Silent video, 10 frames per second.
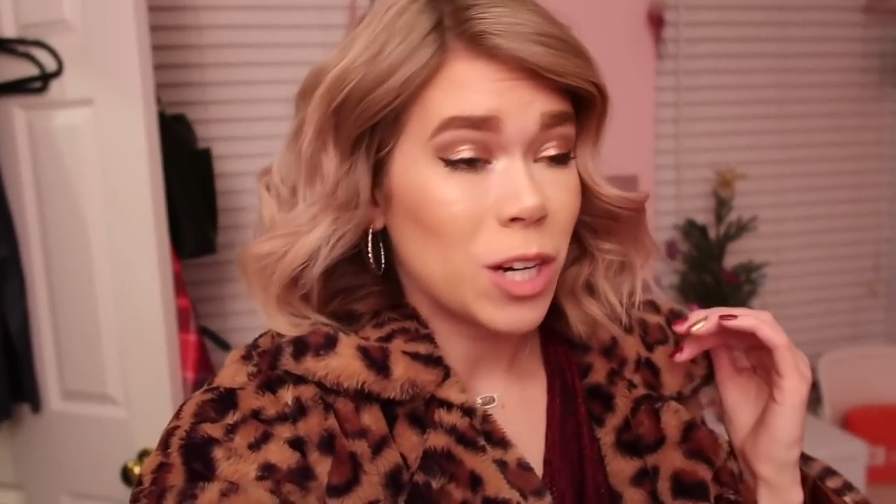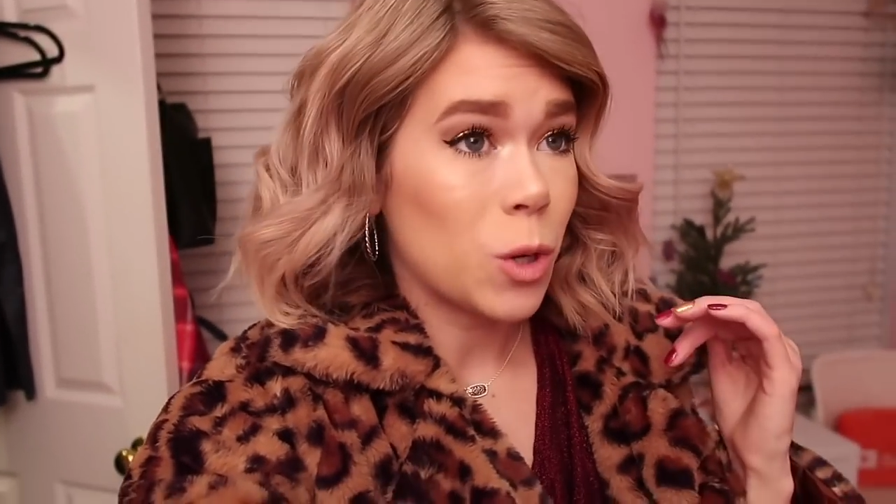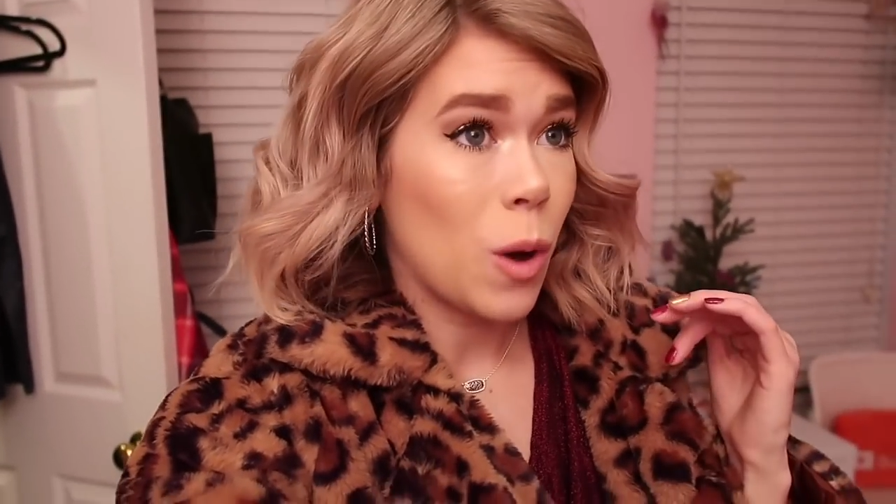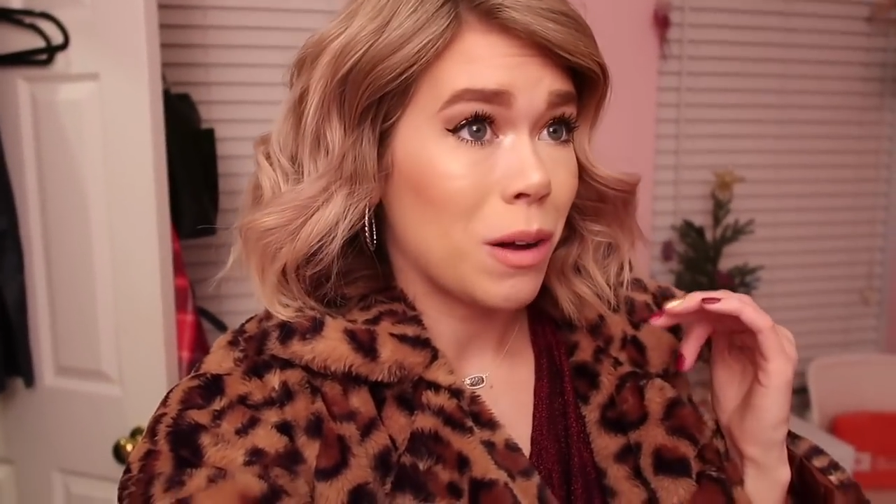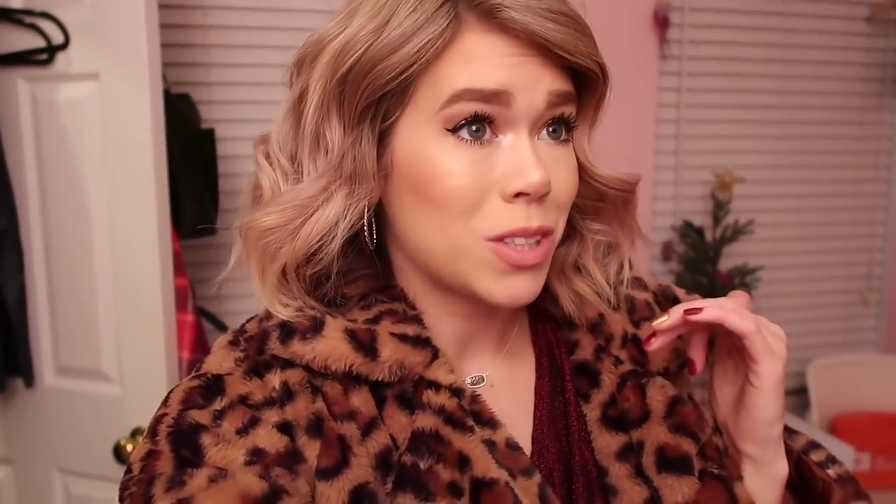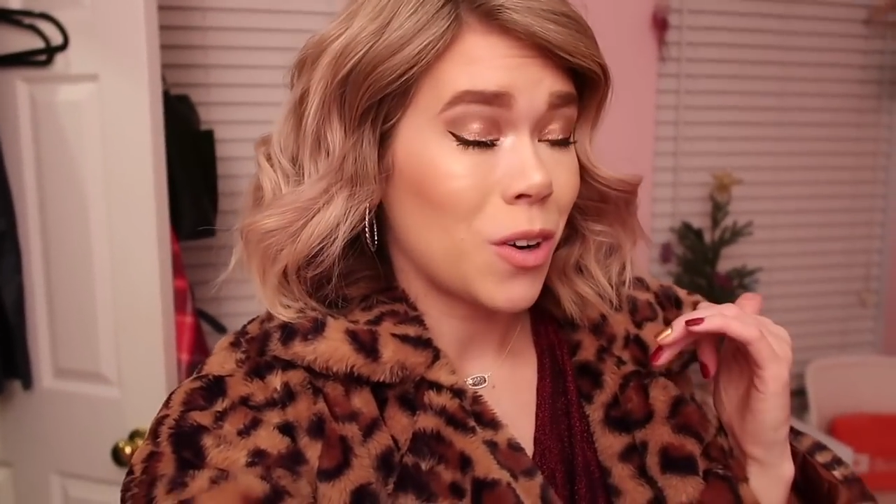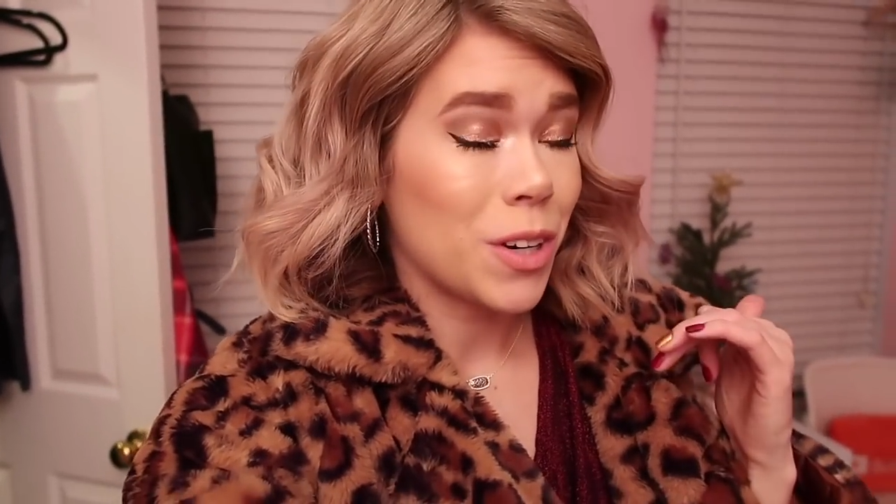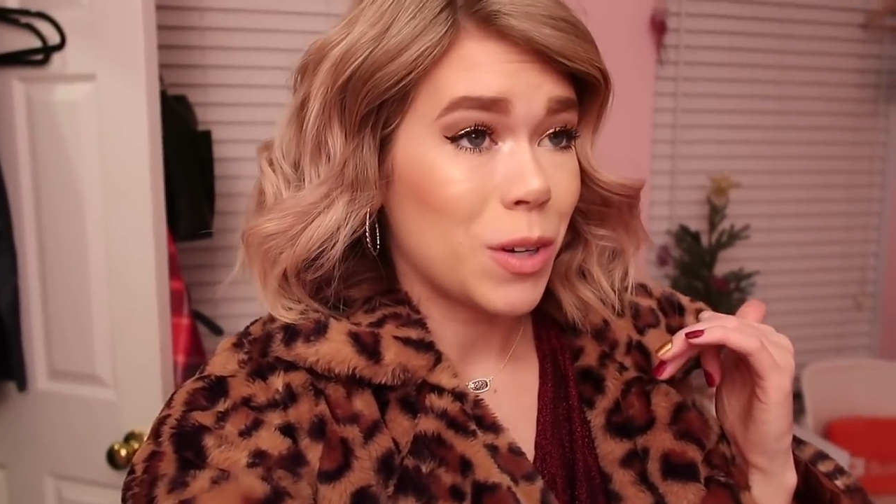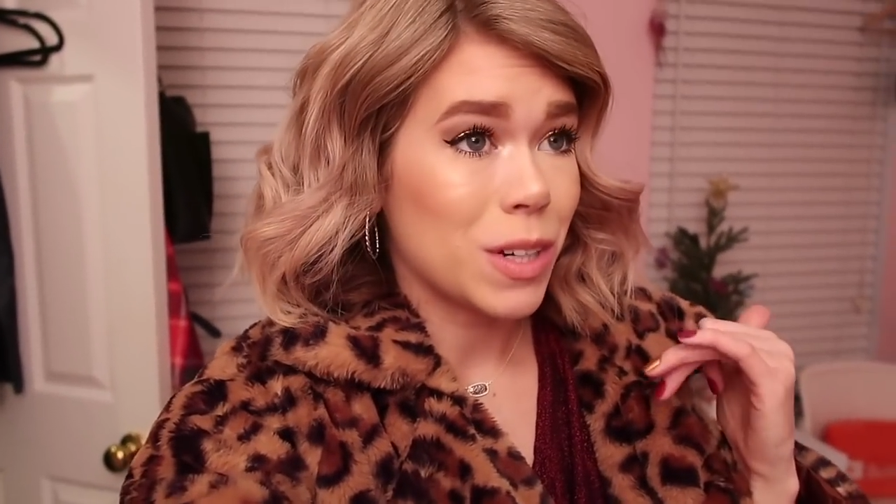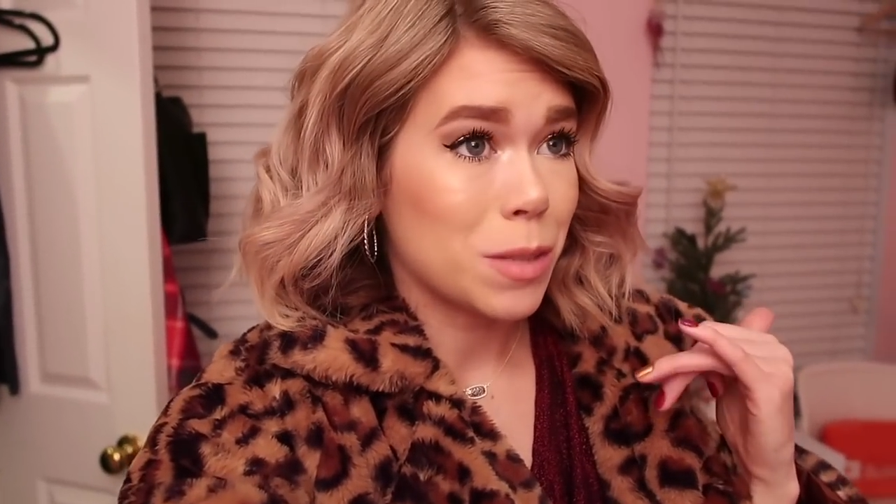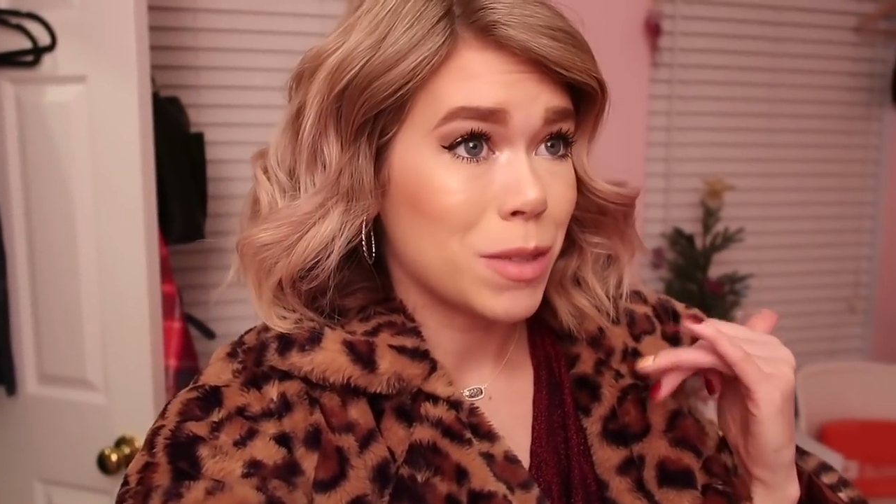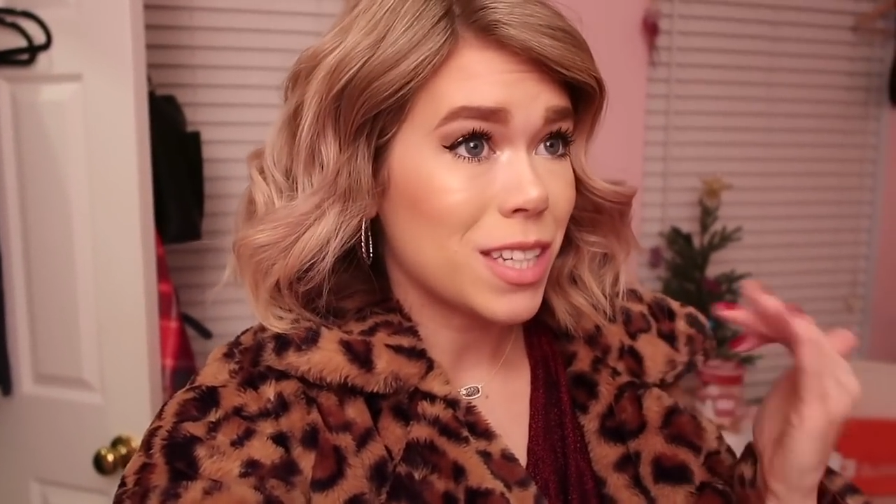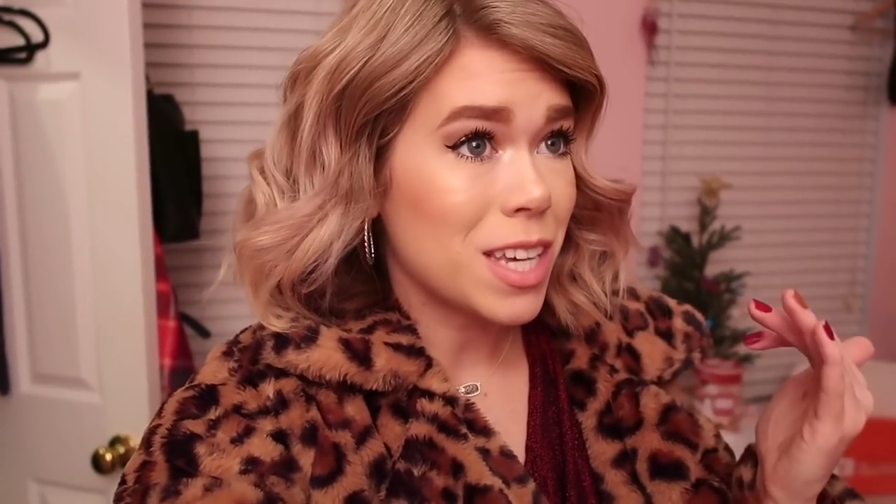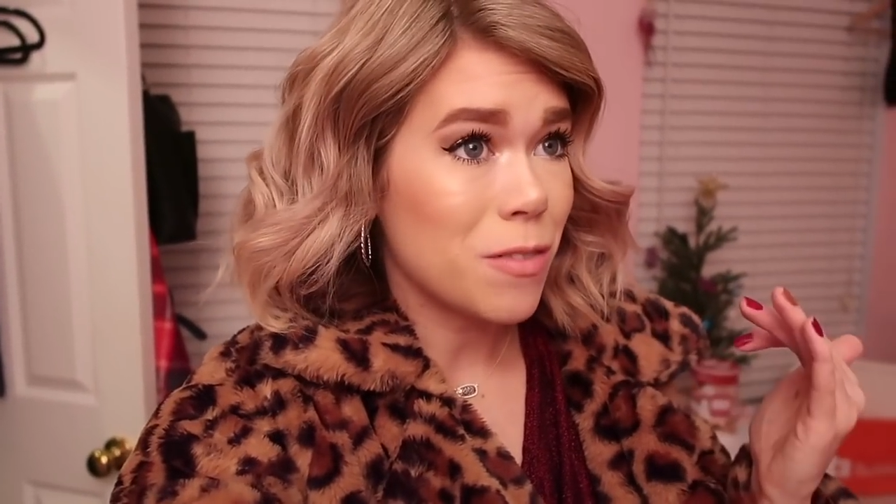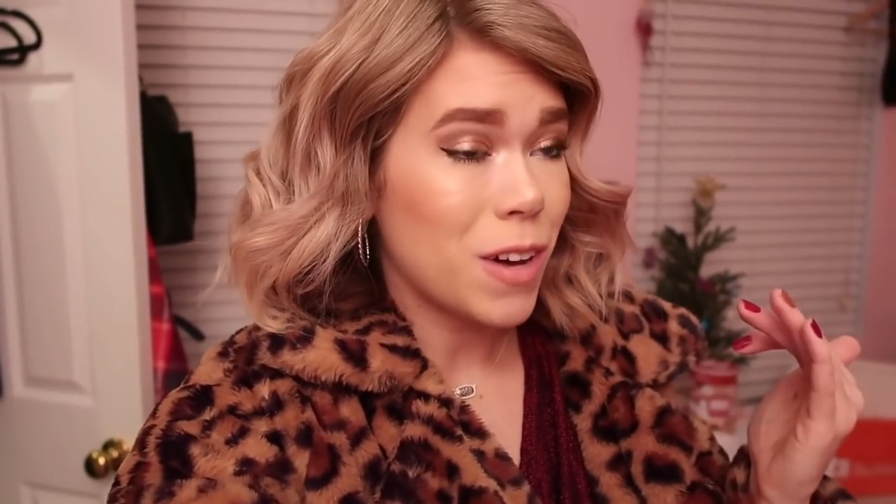I don't know how it's already Christmas
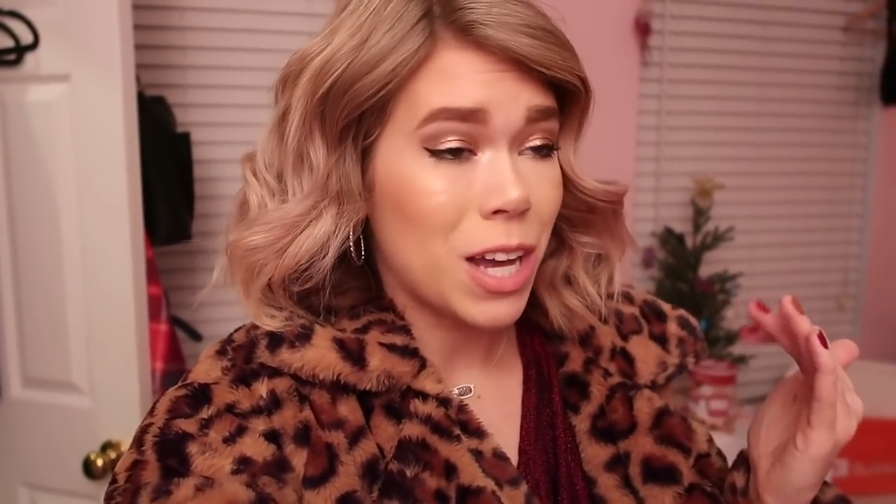Eve.